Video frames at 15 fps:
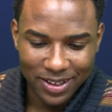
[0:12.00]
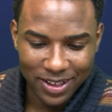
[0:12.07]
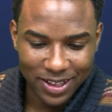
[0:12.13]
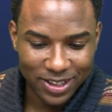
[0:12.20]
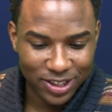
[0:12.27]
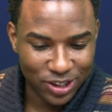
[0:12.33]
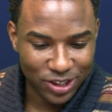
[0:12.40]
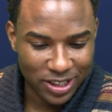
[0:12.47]

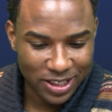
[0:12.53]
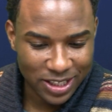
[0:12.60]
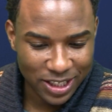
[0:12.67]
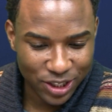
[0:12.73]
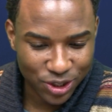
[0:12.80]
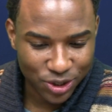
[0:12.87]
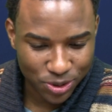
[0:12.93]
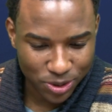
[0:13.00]
It's
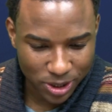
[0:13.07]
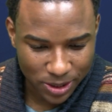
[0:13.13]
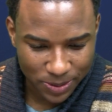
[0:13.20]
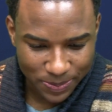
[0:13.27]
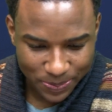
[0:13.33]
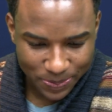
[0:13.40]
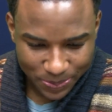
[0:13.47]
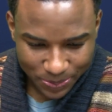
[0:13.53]
indeed
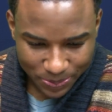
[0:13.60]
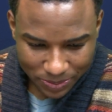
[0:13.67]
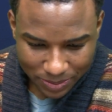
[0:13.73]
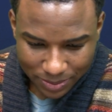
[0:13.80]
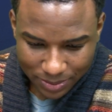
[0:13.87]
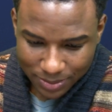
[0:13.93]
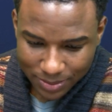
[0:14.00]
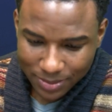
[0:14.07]
true.
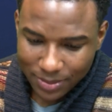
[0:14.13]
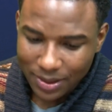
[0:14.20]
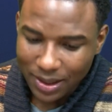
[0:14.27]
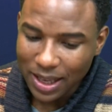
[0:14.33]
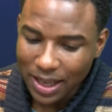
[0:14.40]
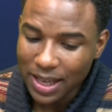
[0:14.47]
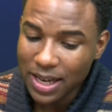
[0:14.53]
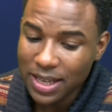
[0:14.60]

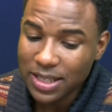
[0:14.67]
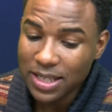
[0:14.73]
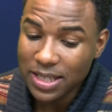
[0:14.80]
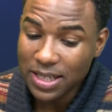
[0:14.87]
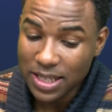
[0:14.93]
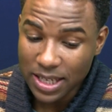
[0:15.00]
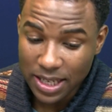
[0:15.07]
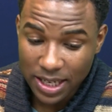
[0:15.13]
It is
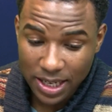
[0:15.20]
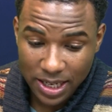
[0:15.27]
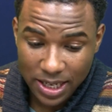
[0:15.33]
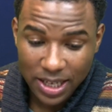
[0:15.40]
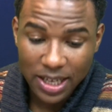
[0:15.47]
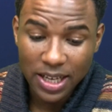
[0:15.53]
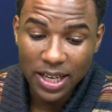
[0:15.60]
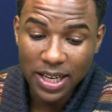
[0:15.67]

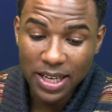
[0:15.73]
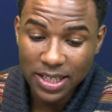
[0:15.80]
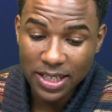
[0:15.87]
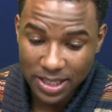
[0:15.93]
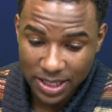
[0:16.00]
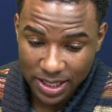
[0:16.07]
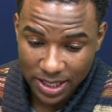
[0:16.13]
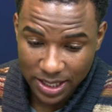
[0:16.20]
indeed,
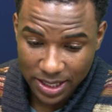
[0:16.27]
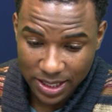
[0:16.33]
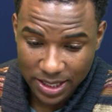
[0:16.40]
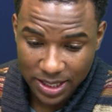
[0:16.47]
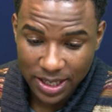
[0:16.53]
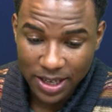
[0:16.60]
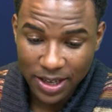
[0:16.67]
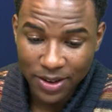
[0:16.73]

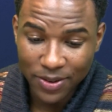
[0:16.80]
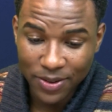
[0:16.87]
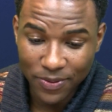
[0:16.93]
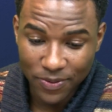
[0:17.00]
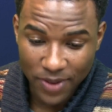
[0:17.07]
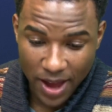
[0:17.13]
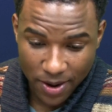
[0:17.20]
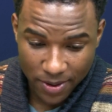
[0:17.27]
indeed
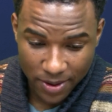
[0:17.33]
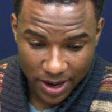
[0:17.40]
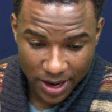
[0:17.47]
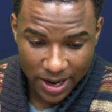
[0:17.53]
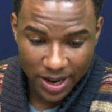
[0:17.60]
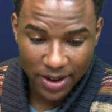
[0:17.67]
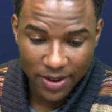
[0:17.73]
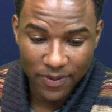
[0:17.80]

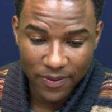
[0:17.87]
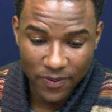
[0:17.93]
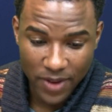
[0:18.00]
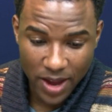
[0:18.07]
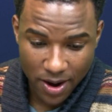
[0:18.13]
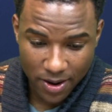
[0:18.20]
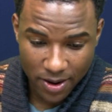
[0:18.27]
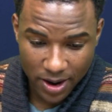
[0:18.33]
very,
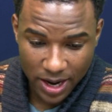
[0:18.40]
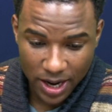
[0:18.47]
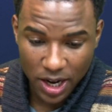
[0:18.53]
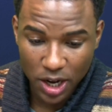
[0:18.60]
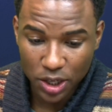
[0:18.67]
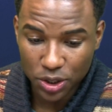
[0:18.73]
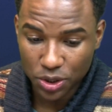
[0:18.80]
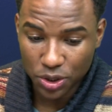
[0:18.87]

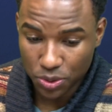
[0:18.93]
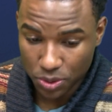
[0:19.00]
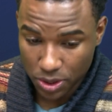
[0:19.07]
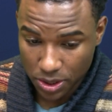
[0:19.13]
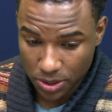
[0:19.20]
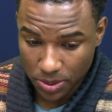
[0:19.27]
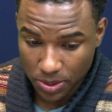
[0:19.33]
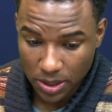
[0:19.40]
very
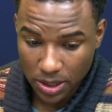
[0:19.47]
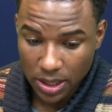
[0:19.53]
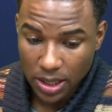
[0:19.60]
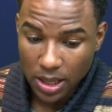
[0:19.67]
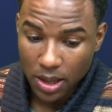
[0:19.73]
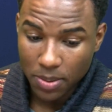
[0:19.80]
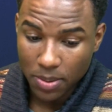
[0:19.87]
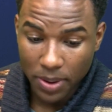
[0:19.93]
true.
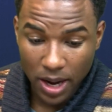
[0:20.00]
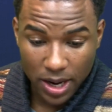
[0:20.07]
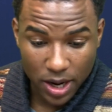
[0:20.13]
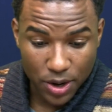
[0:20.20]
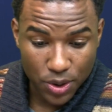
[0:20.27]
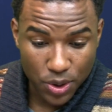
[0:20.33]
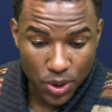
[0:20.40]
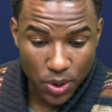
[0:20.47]

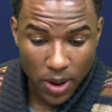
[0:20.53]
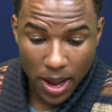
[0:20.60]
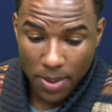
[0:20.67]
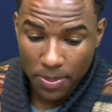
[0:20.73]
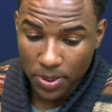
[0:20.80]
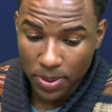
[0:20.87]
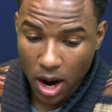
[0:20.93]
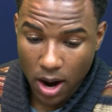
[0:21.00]
But a new
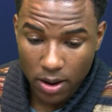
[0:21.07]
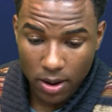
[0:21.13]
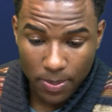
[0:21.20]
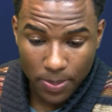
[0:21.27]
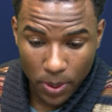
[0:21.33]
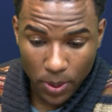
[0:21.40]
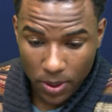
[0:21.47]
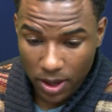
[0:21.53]
NPR
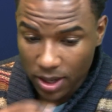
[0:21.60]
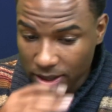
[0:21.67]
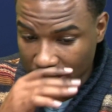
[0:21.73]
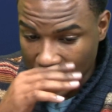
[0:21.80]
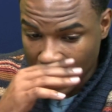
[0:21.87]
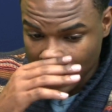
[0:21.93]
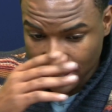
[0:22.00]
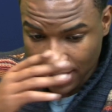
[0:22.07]
report
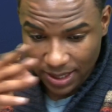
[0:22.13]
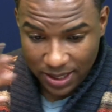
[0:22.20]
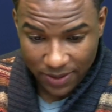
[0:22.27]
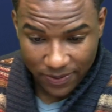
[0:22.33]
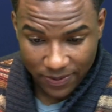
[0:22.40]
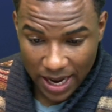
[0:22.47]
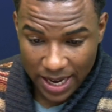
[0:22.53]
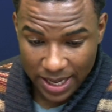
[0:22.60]
says that the
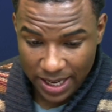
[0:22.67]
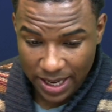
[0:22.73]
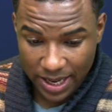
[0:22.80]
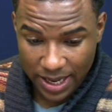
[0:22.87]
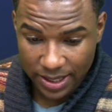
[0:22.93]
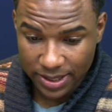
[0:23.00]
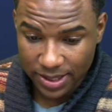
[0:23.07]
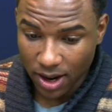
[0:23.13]

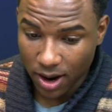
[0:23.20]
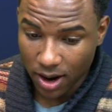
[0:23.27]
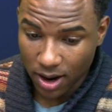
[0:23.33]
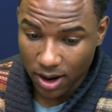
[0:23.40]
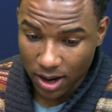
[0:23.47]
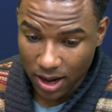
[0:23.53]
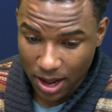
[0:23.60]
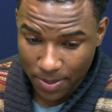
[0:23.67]
Vikings
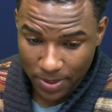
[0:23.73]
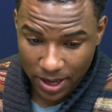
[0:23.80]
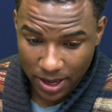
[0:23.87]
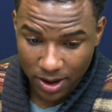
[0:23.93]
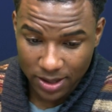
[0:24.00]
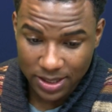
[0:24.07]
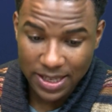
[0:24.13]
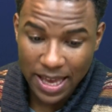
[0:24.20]
are
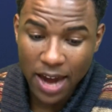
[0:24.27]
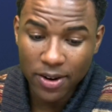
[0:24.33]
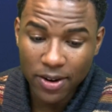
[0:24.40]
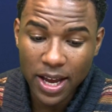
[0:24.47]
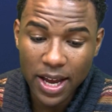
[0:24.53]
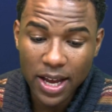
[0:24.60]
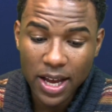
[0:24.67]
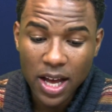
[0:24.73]
coming on
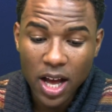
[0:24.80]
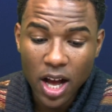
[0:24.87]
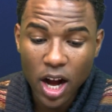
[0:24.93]
Saturday.